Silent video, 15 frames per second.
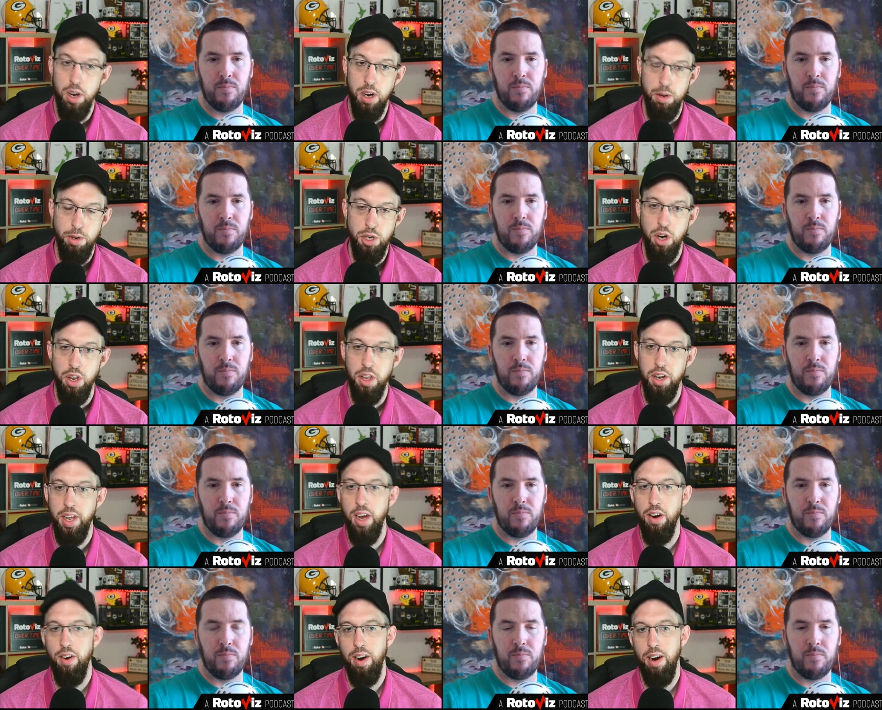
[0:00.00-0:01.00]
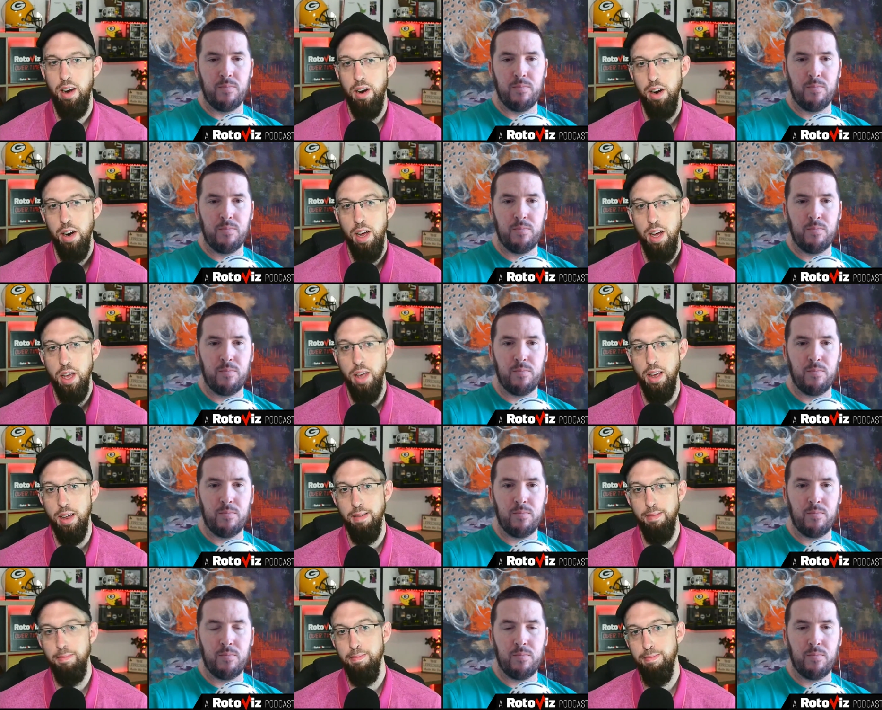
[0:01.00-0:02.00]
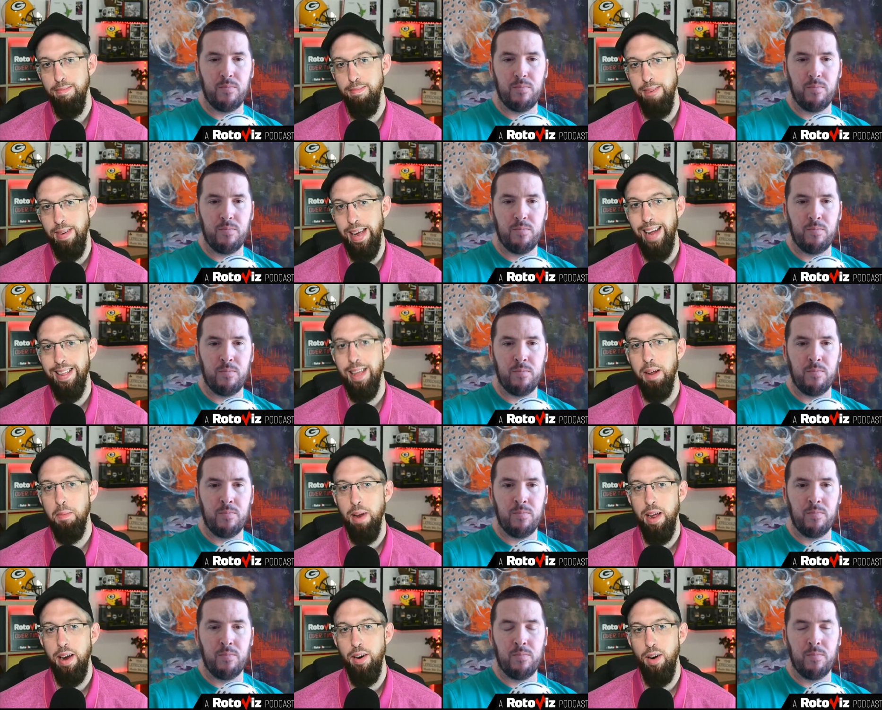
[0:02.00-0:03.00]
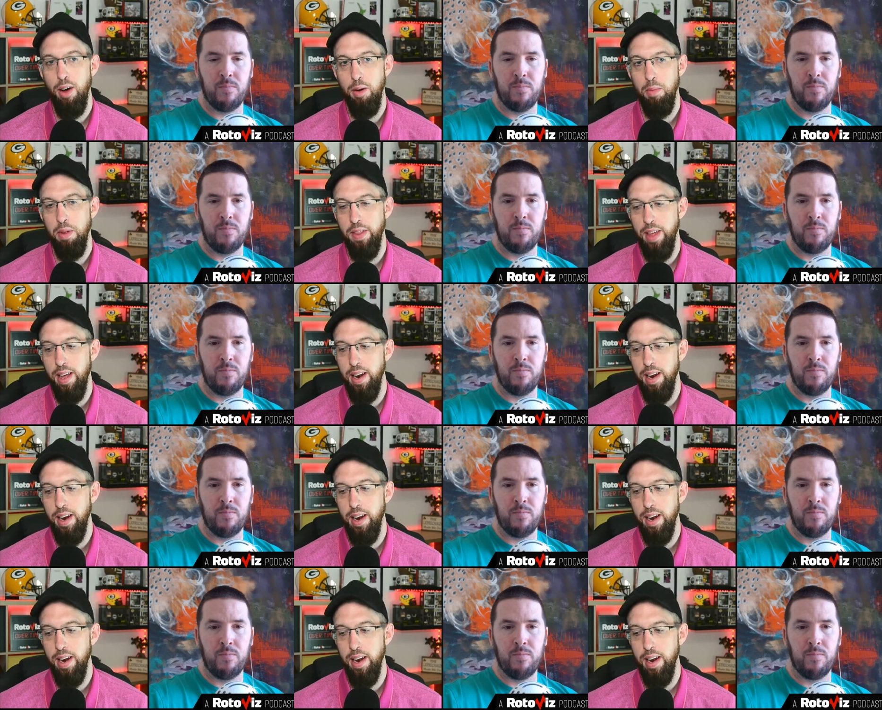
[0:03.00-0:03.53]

Speaker 1: about Jonathan Taylor earlier, you can get that player on, but then